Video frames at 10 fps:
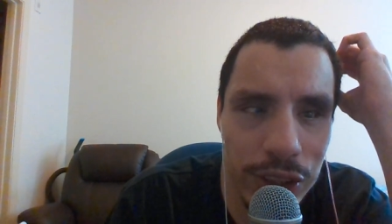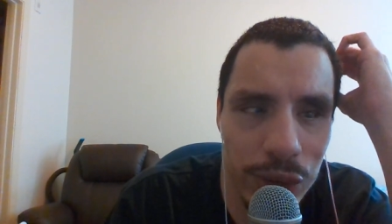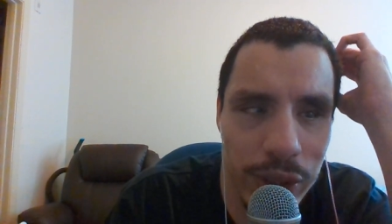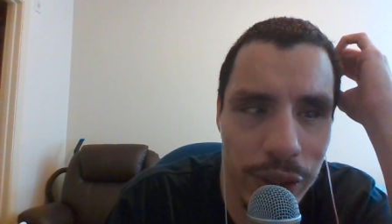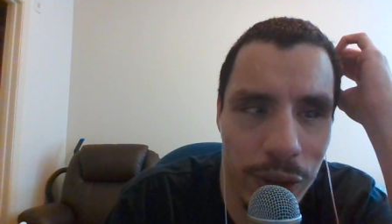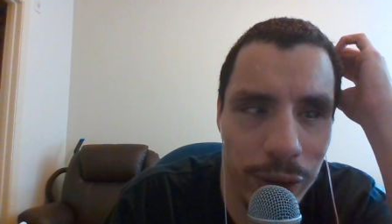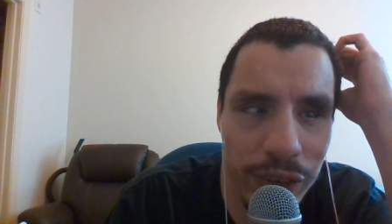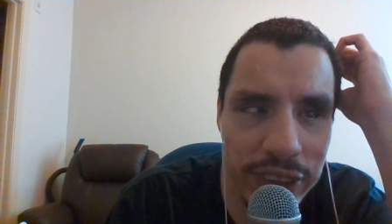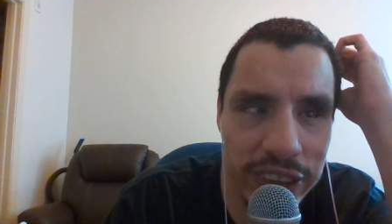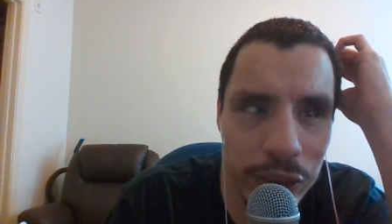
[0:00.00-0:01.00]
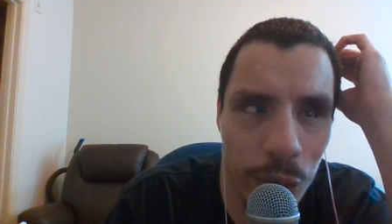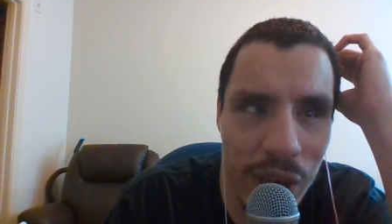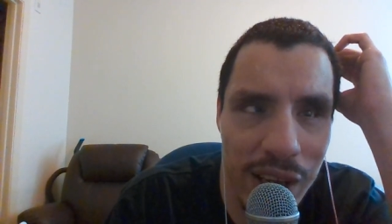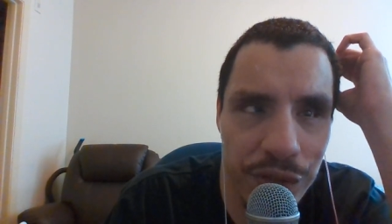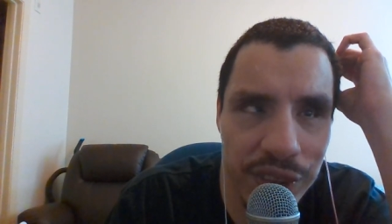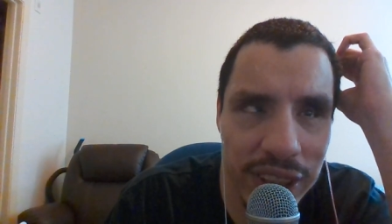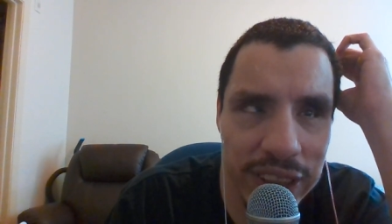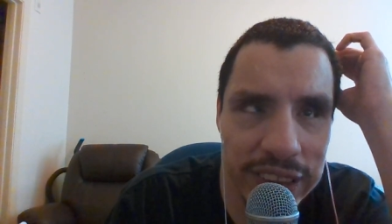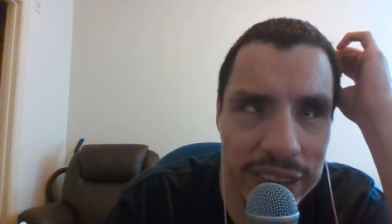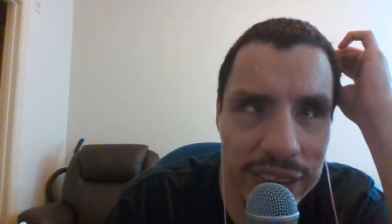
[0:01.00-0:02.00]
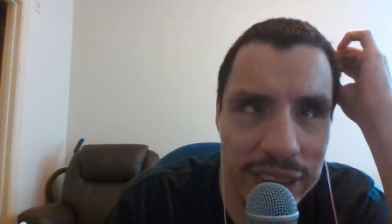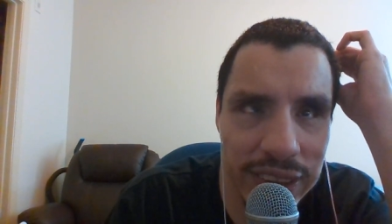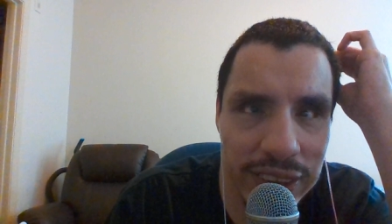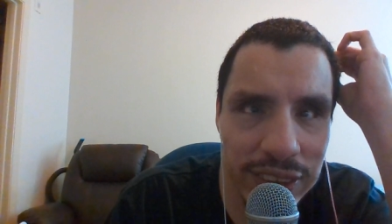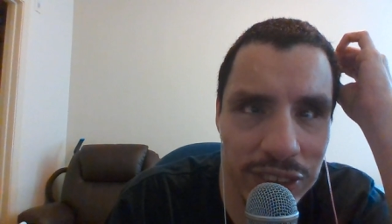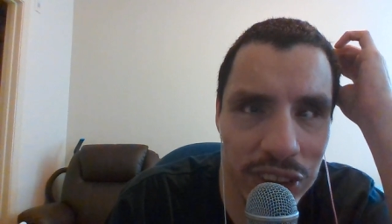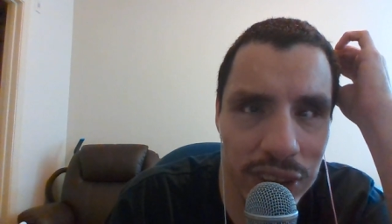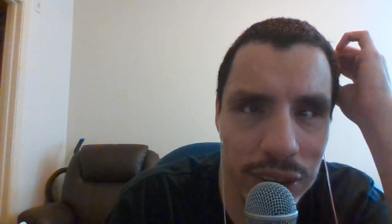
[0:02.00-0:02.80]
you get all of these graphics, and